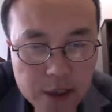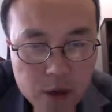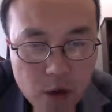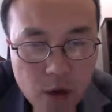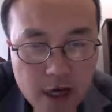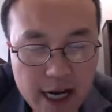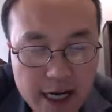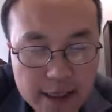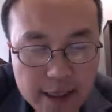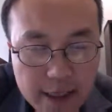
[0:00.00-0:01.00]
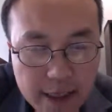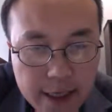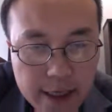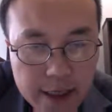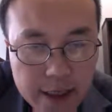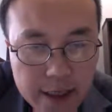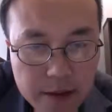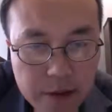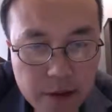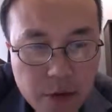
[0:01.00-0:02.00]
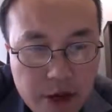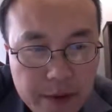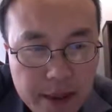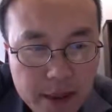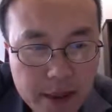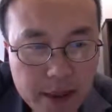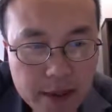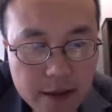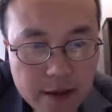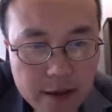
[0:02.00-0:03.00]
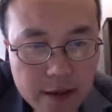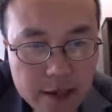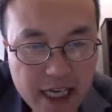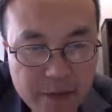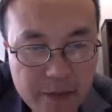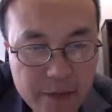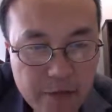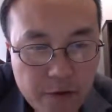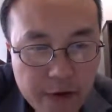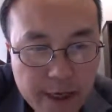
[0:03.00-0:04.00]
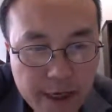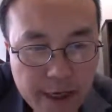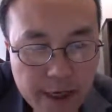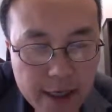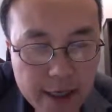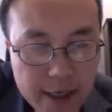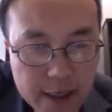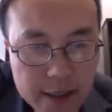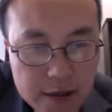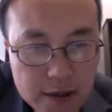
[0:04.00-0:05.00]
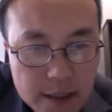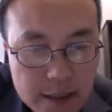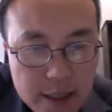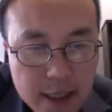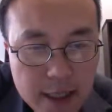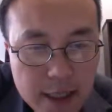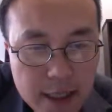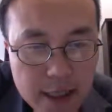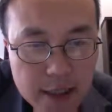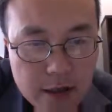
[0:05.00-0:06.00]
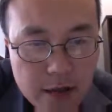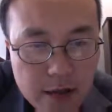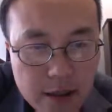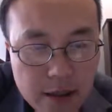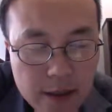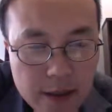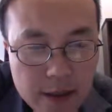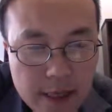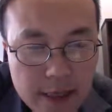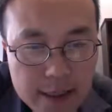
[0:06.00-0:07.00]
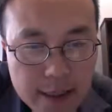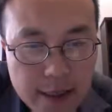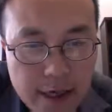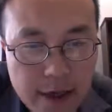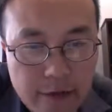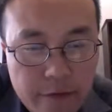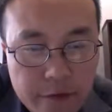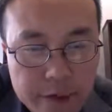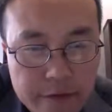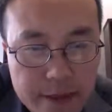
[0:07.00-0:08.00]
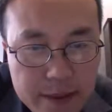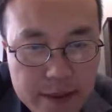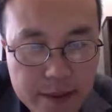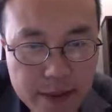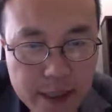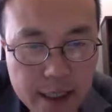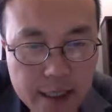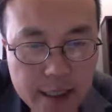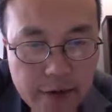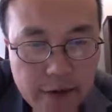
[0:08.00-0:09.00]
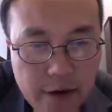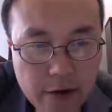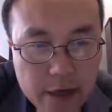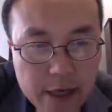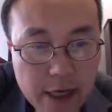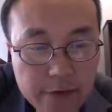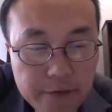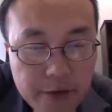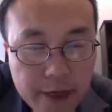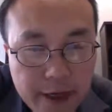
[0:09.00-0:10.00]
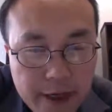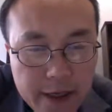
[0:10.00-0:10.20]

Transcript: organize the programming and team for the students. So is that every fourth semester, Southern California